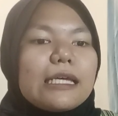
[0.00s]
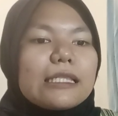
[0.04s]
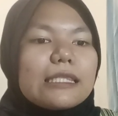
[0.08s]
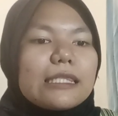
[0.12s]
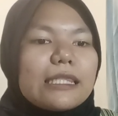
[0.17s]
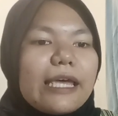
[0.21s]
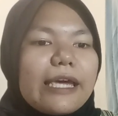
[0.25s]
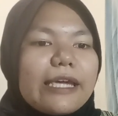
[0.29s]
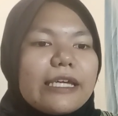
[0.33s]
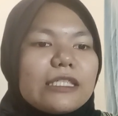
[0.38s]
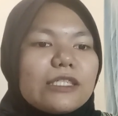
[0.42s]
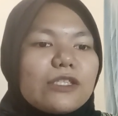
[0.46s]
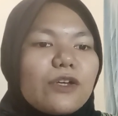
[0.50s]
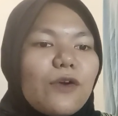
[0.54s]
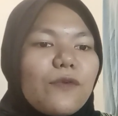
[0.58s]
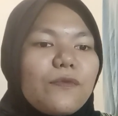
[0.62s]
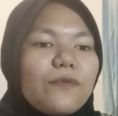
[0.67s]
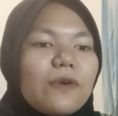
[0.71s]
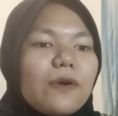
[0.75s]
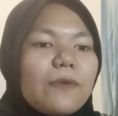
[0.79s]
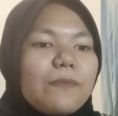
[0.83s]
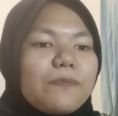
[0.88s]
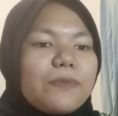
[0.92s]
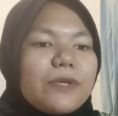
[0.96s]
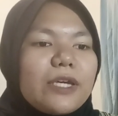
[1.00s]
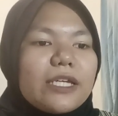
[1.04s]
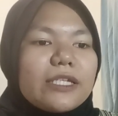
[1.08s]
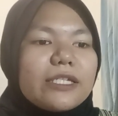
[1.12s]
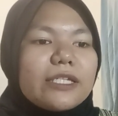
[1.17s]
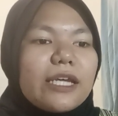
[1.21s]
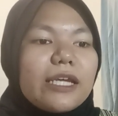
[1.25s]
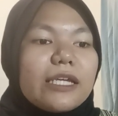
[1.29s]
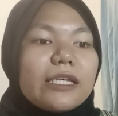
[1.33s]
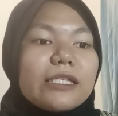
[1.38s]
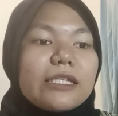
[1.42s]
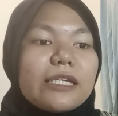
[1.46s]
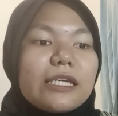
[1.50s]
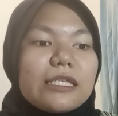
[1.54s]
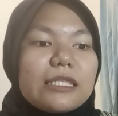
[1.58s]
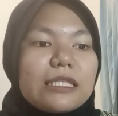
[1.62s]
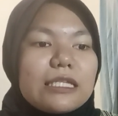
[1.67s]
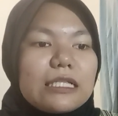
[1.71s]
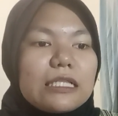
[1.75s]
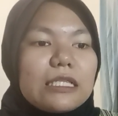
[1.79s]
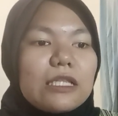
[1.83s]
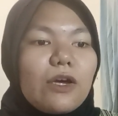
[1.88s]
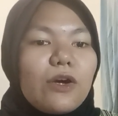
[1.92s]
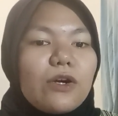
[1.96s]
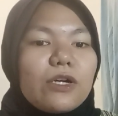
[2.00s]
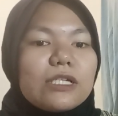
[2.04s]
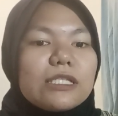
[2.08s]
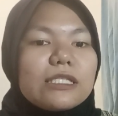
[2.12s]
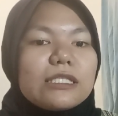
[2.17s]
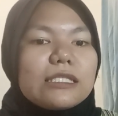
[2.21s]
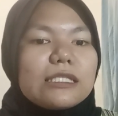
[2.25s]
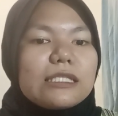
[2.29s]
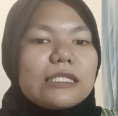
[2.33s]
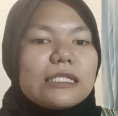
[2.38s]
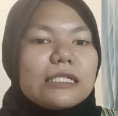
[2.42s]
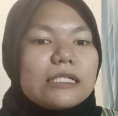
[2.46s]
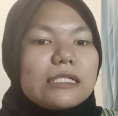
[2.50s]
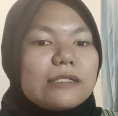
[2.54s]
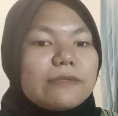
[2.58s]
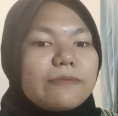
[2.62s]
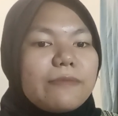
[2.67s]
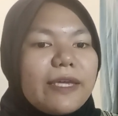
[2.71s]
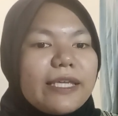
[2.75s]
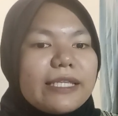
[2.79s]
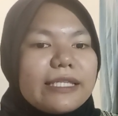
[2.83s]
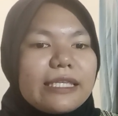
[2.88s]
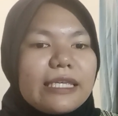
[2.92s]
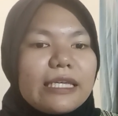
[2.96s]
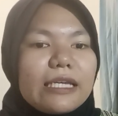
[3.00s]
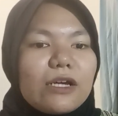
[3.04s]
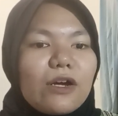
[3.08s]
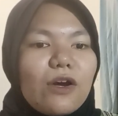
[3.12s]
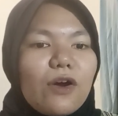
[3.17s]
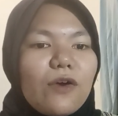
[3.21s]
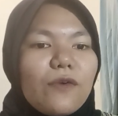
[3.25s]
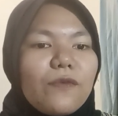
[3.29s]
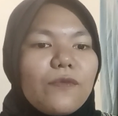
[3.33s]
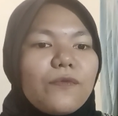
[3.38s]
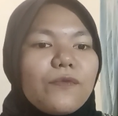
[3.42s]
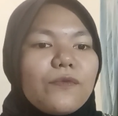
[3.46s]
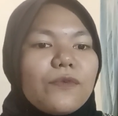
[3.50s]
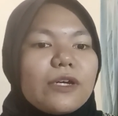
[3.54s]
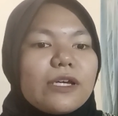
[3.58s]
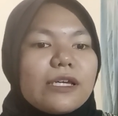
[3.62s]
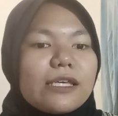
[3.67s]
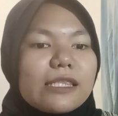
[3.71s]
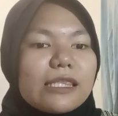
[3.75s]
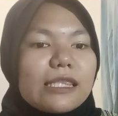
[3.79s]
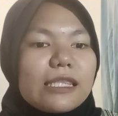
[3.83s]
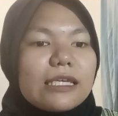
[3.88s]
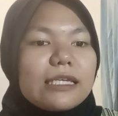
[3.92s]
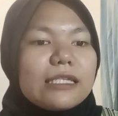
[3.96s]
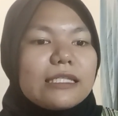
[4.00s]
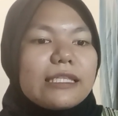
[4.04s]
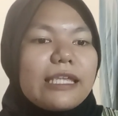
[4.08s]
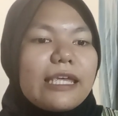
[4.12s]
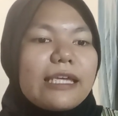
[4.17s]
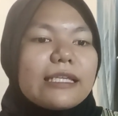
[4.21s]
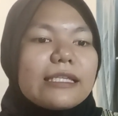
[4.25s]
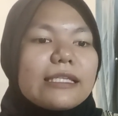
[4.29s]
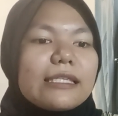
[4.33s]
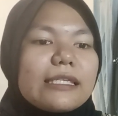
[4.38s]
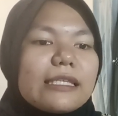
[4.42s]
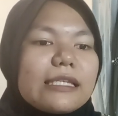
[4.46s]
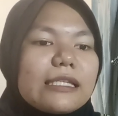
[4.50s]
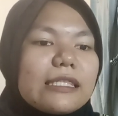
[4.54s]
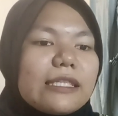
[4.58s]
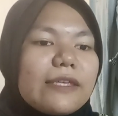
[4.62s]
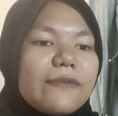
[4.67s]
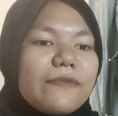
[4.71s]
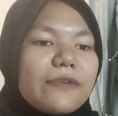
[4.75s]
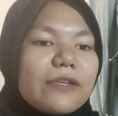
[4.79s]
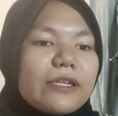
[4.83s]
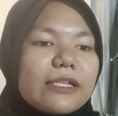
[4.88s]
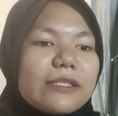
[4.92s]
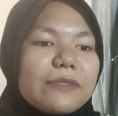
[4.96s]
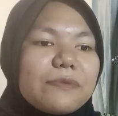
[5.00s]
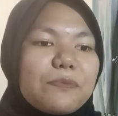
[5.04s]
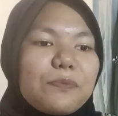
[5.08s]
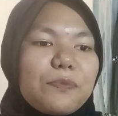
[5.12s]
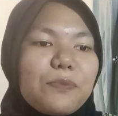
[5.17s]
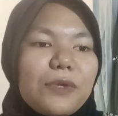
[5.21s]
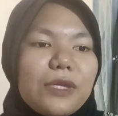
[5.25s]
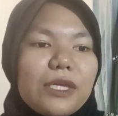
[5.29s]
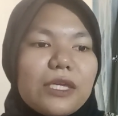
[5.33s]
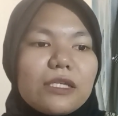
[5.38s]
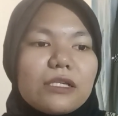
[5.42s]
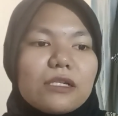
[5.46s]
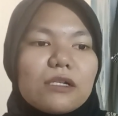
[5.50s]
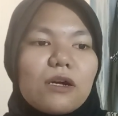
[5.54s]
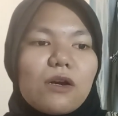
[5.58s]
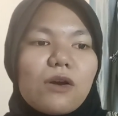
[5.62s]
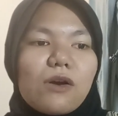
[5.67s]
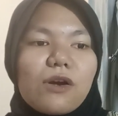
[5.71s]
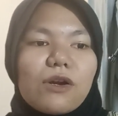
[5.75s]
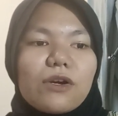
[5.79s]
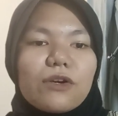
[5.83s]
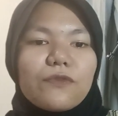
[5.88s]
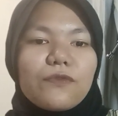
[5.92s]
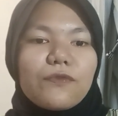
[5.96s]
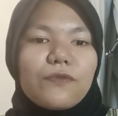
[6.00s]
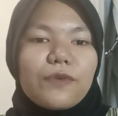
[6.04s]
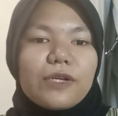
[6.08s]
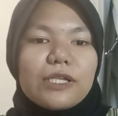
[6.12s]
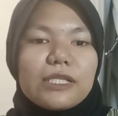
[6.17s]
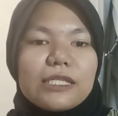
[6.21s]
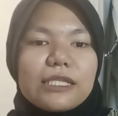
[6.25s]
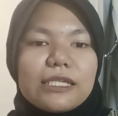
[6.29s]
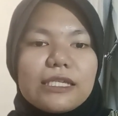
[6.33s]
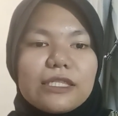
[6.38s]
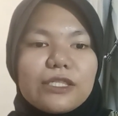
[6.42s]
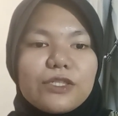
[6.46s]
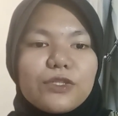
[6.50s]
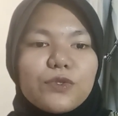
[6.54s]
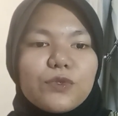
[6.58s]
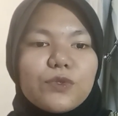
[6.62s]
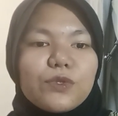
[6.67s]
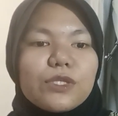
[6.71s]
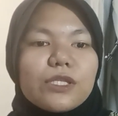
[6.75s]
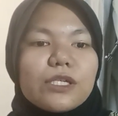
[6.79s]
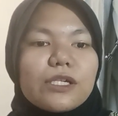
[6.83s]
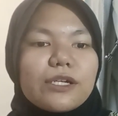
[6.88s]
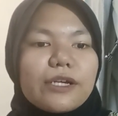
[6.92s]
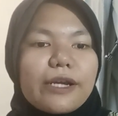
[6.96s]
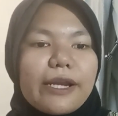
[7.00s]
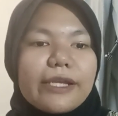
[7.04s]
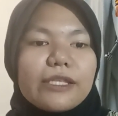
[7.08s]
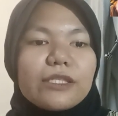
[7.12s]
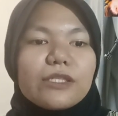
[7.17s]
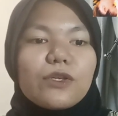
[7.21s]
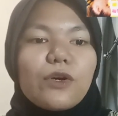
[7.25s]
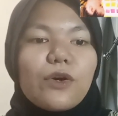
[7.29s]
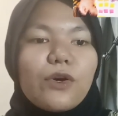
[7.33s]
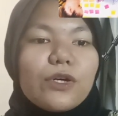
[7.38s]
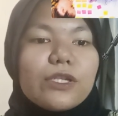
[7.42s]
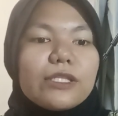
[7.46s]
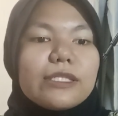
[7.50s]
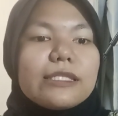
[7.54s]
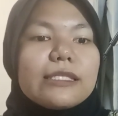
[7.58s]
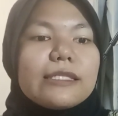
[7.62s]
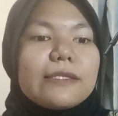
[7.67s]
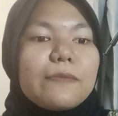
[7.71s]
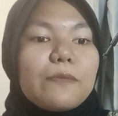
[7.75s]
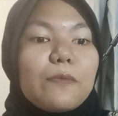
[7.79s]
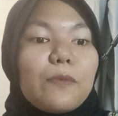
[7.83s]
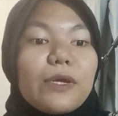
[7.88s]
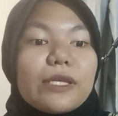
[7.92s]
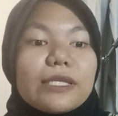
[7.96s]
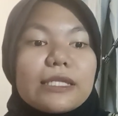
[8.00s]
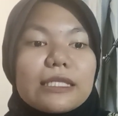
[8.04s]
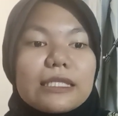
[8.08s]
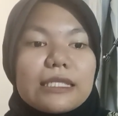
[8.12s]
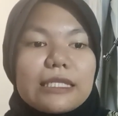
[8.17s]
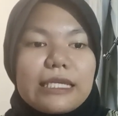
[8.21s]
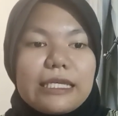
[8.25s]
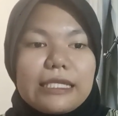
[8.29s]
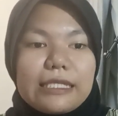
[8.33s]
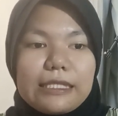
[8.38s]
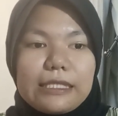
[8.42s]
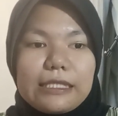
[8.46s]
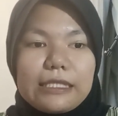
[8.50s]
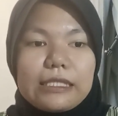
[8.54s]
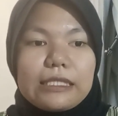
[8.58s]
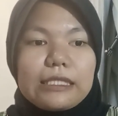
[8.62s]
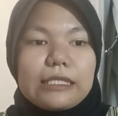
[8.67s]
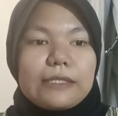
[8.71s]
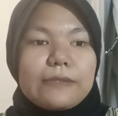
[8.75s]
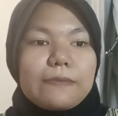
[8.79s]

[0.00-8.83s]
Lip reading: line of a PHI channel on the basis of the next significant peak or valley to the right on the baseline.